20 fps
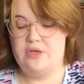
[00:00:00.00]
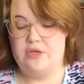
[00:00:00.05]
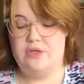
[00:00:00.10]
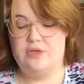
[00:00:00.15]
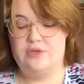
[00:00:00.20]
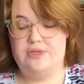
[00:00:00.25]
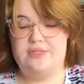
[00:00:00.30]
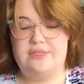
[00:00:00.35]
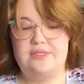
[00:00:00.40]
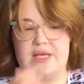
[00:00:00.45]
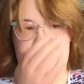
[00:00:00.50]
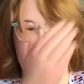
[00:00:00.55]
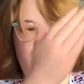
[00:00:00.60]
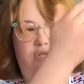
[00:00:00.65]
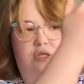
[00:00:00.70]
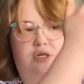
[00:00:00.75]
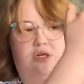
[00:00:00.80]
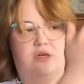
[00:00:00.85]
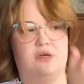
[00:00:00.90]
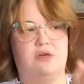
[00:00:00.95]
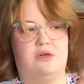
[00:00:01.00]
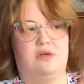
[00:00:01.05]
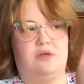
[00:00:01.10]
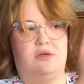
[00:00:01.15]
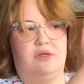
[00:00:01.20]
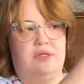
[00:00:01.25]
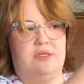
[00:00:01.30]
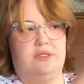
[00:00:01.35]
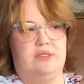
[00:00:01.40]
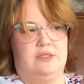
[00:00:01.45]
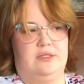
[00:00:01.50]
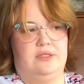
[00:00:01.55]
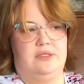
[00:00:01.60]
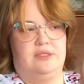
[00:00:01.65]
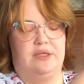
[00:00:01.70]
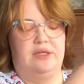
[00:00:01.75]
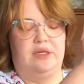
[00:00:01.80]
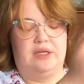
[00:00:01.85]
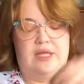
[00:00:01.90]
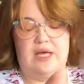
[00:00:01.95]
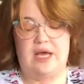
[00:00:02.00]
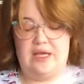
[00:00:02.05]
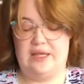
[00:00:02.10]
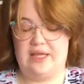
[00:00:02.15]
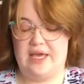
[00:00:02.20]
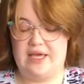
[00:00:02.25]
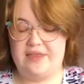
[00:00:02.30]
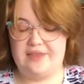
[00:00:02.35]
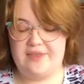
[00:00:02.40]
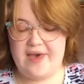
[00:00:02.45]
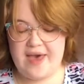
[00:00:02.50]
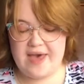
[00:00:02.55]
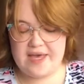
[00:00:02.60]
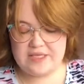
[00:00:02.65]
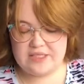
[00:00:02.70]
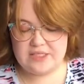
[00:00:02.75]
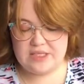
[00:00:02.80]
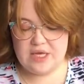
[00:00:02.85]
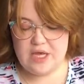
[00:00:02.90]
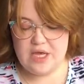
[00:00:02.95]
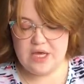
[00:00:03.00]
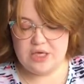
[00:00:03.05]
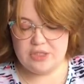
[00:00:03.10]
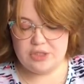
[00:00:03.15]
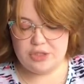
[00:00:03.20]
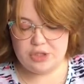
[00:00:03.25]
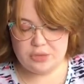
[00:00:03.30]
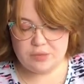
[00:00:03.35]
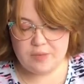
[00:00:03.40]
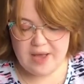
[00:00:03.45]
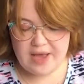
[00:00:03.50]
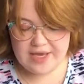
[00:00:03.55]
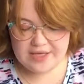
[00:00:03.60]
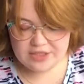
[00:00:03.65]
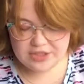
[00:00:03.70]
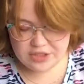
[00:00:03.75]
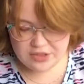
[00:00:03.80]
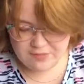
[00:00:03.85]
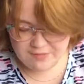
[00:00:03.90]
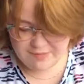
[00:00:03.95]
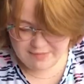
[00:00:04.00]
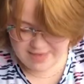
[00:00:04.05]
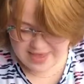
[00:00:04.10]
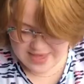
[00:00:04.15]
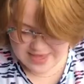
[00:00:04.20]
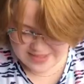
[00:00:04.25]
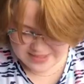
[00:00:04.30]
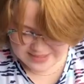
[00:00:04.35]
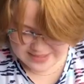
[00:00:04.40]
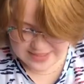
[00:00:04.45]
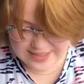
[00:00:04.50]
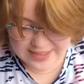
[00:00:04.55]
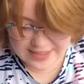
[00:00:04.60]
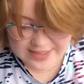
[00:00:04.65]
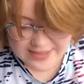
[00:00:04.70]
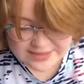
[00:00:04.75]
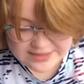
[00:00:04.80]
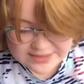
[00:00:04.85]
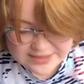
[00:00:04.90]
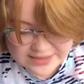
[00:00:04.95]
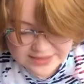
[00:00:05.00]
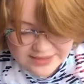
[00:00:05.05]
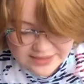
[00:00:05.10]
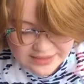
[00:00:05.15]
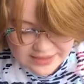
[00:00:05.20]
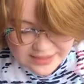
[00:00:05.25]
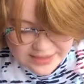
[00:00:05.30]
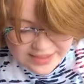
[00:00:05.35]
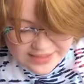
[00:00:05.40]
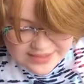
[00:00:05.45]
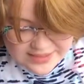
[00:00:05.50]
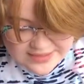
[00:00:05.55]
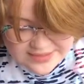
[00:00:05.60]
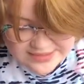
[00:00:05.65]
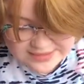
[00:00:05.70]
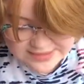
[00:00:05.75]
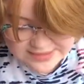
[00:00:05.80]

Your center little line like that. Try to make it in a nice